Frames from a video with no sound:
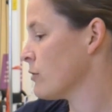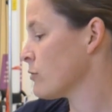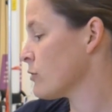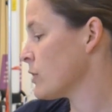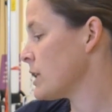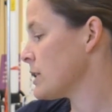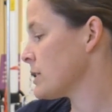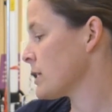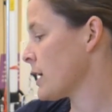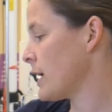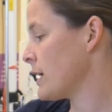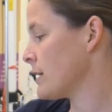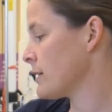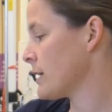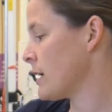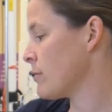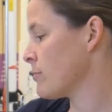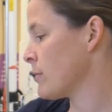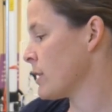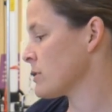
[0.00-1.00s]
retighten
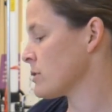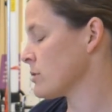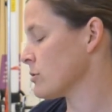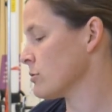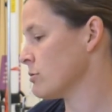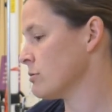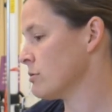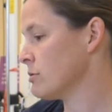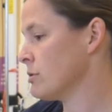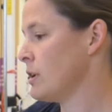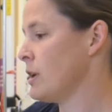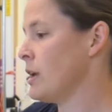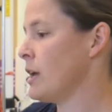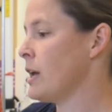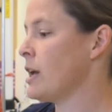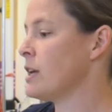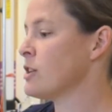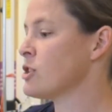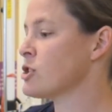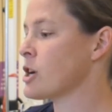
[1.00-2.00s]
that muscle,
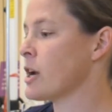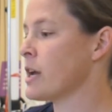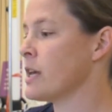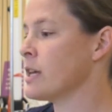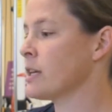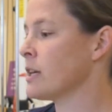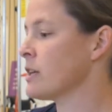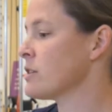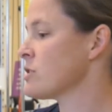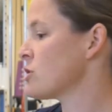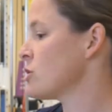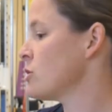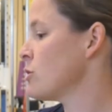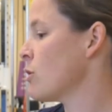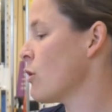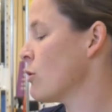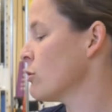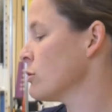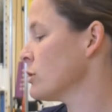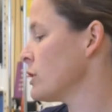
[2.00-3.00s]
and try again. So you
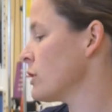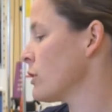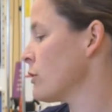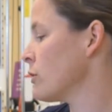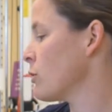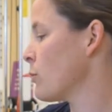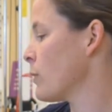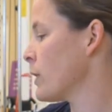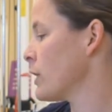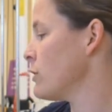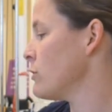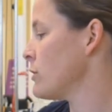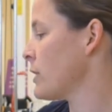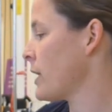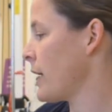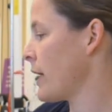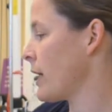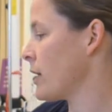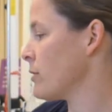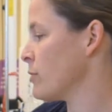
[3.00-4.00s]
only go to where you
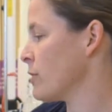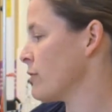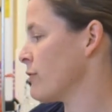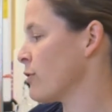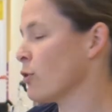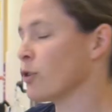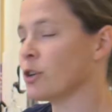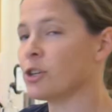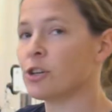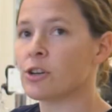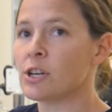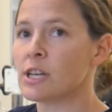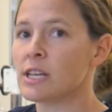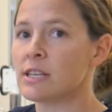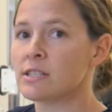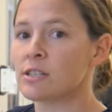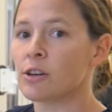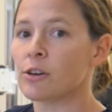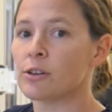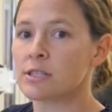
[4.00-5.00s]
can before your knee
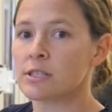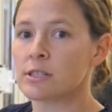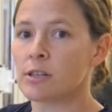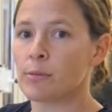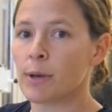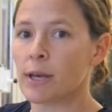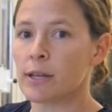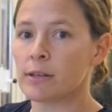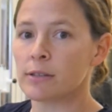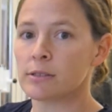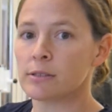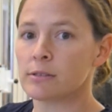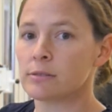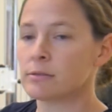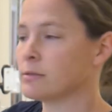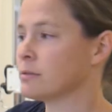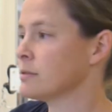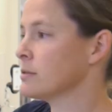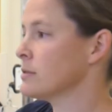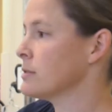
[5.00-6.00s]
starts to bend,
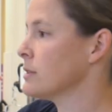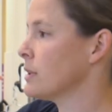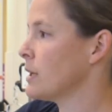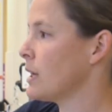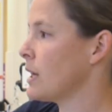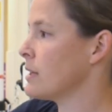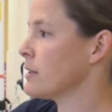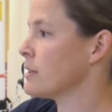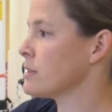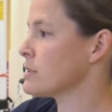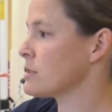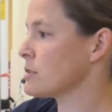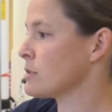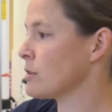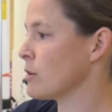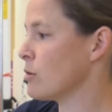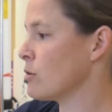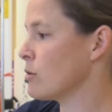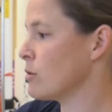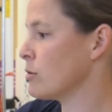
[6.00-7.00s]
and then
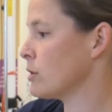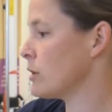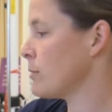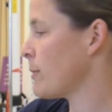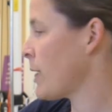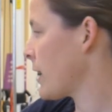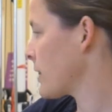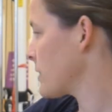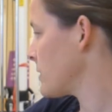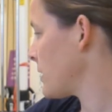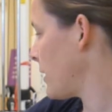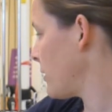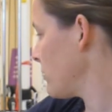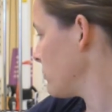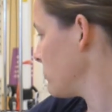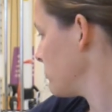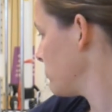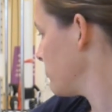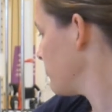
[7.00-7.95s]
slowly back down.